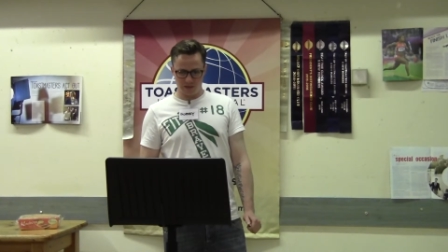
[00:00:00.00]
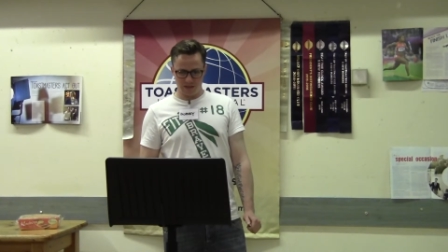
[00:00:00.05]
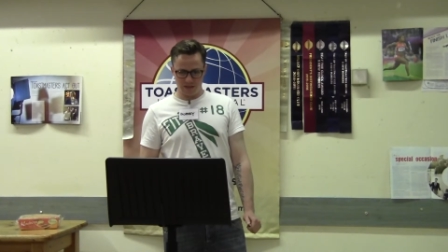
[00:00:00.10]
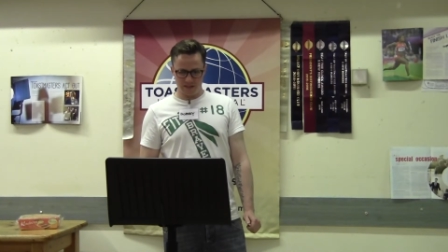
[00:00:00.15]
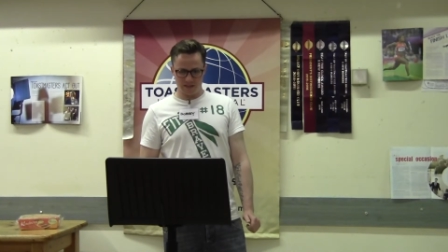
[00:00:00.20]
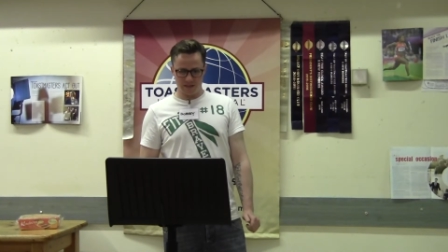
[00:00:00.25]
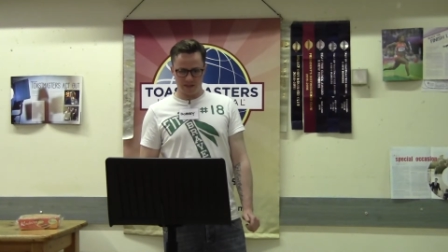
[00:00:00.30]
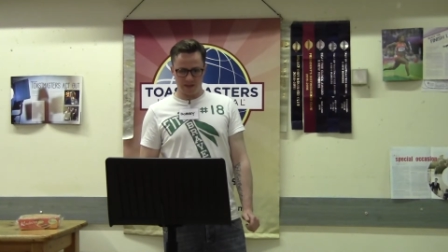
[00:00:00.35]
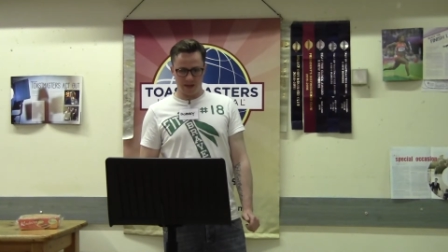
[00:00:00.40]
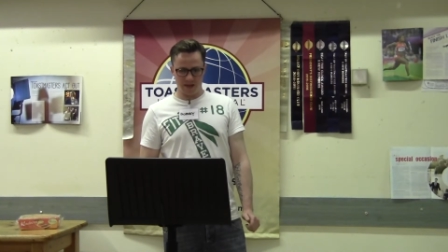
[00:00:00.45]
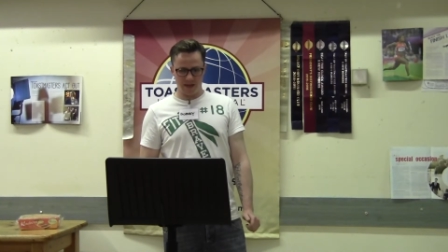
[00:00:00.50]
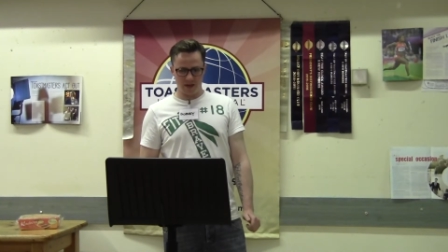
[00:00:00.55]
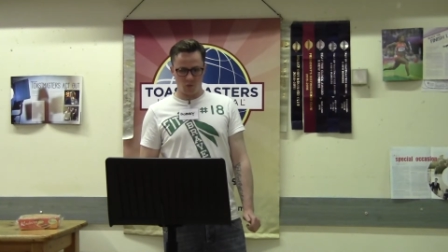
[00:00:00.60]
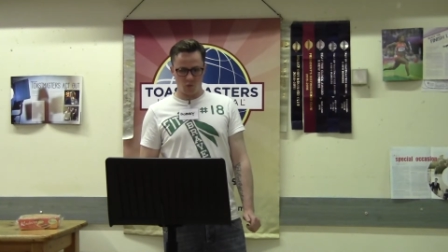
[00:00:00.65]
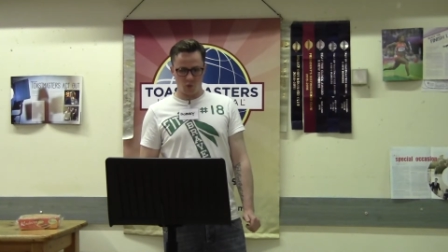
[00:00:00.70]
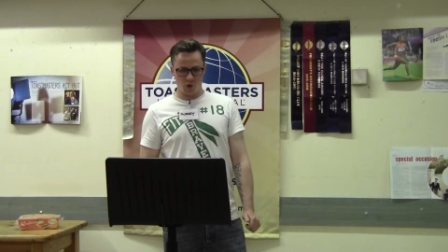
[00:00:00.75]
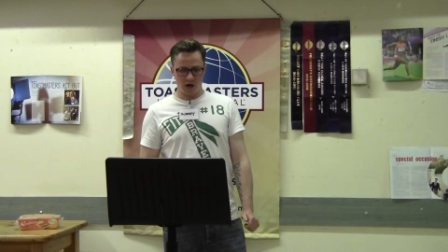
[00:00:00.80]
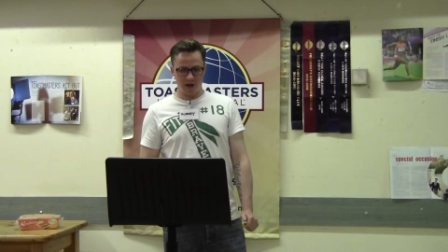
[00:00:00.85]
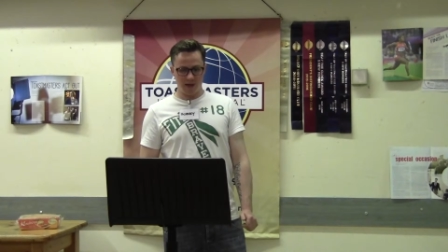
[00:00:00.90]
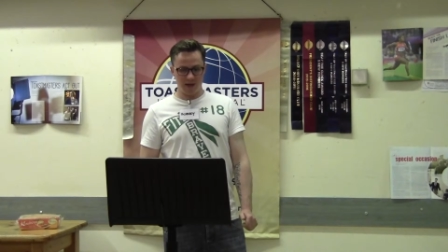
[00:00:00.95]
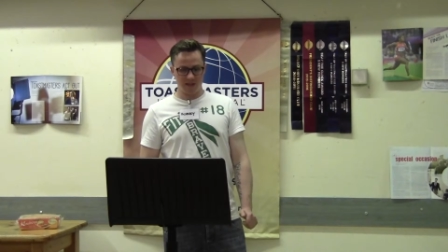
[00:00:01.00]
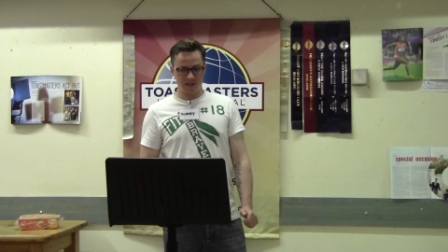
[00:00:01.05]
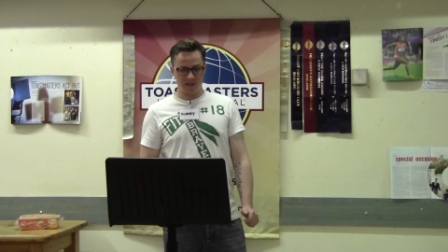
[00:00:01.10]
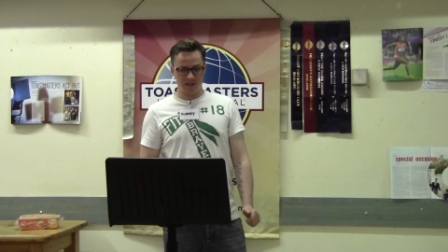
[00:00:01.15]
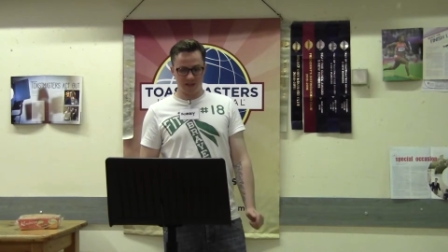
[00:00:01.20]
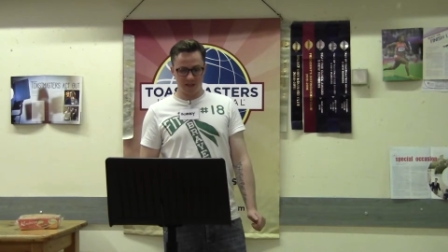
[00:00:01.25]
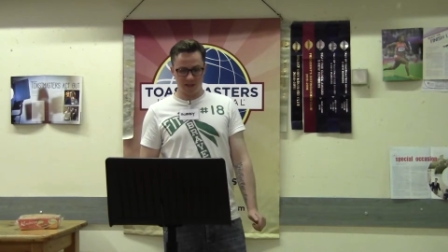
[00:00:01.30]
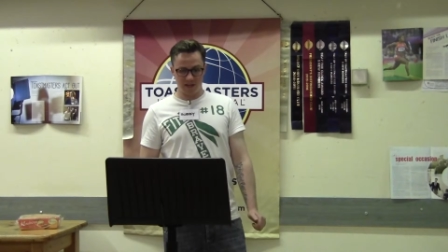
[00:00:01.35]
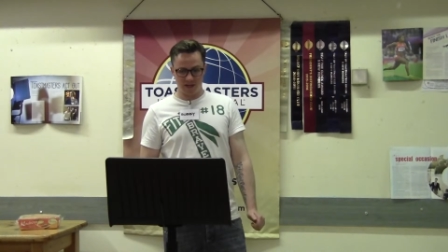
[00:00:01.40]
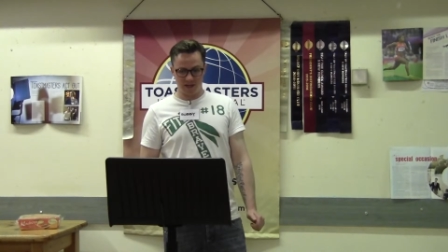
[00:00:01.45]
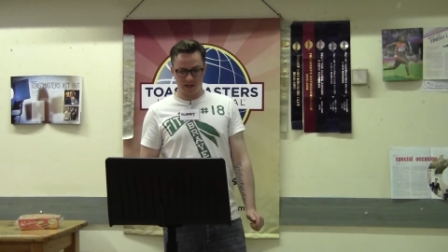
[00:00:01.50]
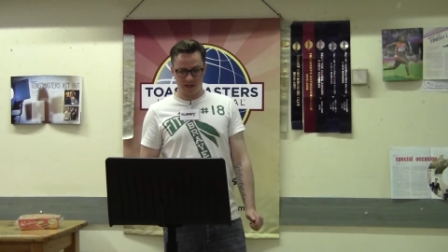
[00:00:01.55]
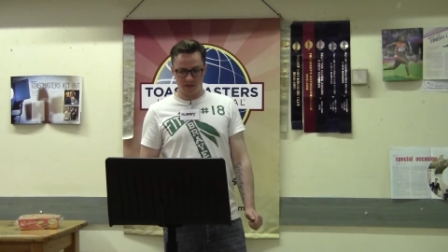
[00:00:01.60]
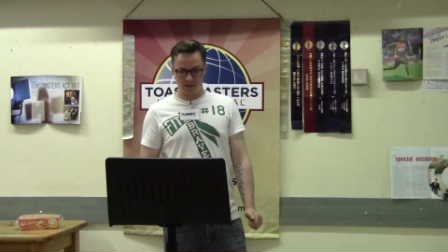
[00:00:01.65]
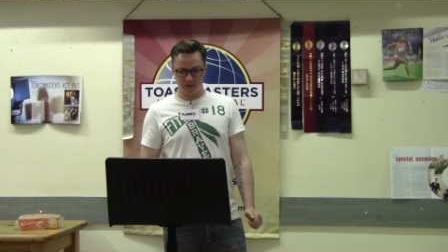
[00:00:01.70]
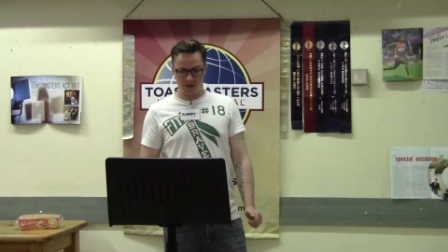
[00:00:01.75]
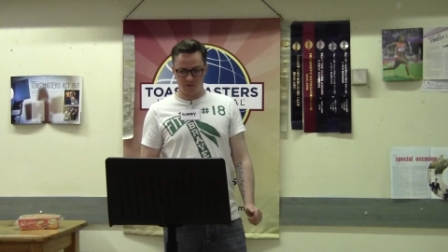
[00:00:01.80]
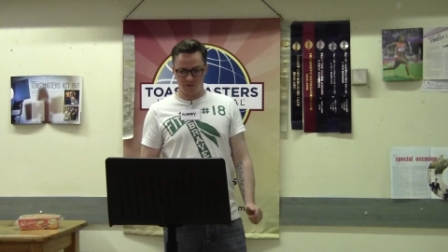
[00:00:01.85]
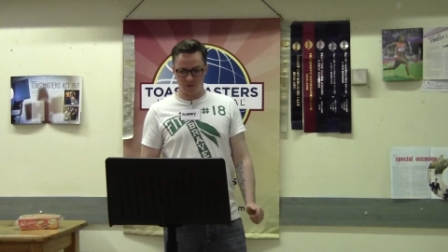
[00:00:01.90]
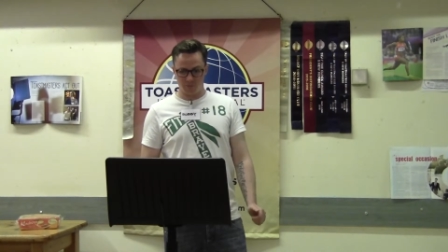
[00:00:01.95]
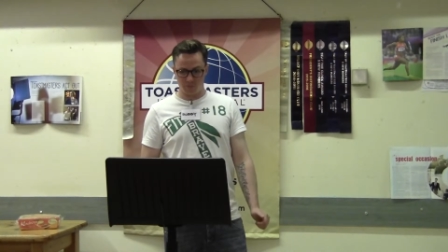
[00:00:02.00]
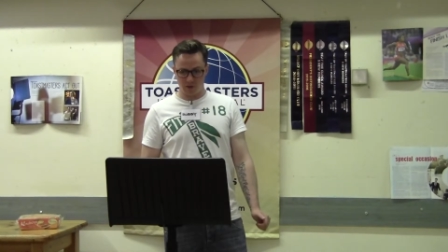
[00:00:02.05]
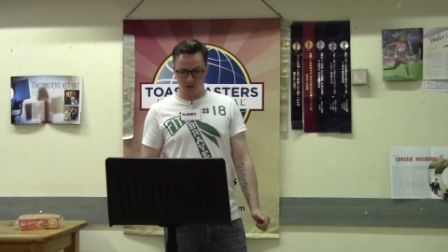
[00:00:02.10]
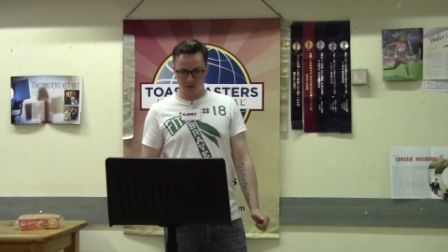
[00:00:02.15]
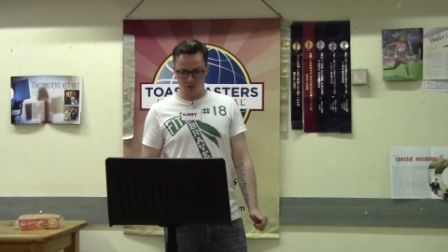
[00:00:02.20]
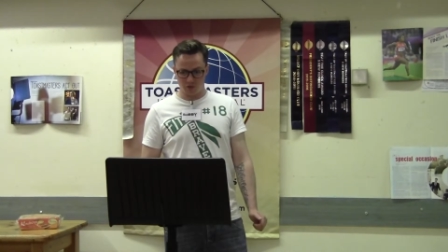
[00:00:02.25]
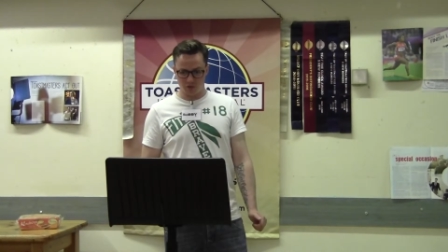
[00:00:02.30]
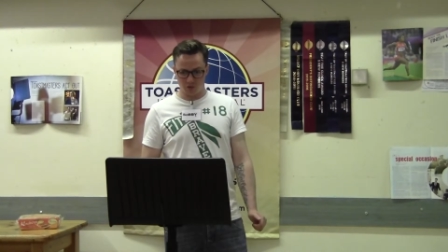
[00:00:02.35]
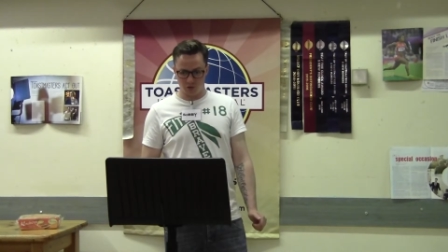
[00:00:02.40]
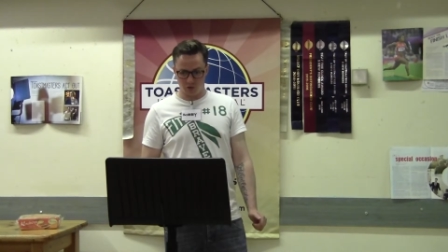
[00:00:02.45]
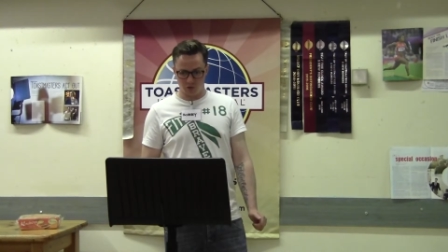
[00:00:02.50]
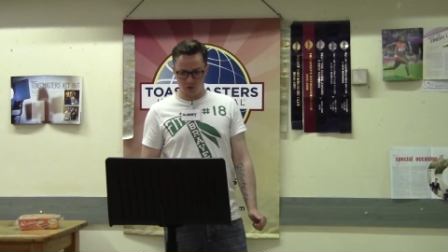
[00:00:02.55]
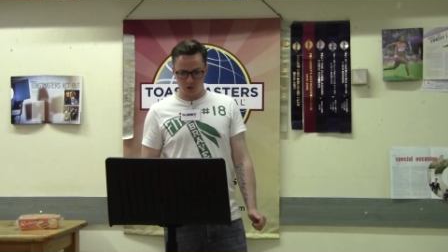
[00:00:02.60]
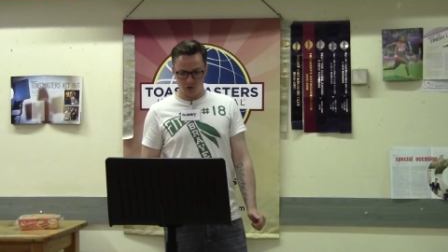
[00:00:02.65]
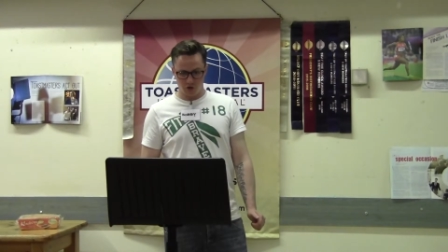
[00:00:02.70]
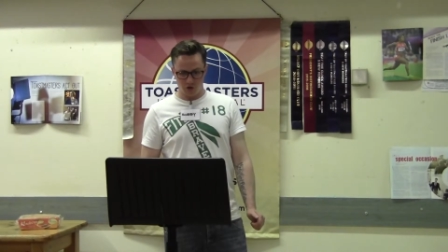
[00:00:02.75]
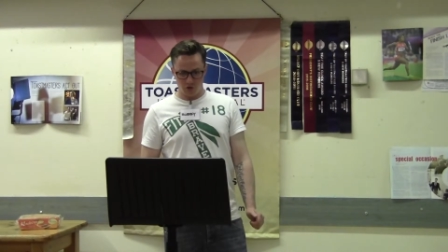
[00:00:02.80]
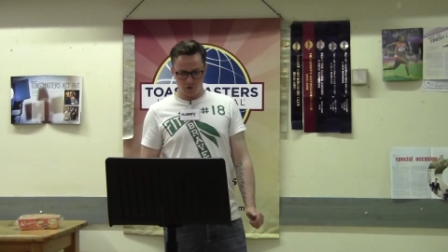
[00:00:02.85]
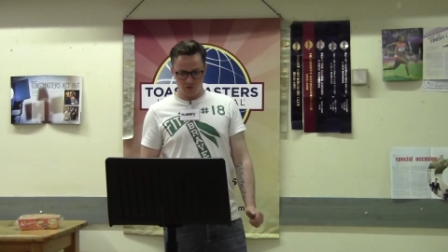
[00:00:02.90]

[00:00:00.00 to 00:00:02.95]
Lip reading: indicated why it's key to have a mentor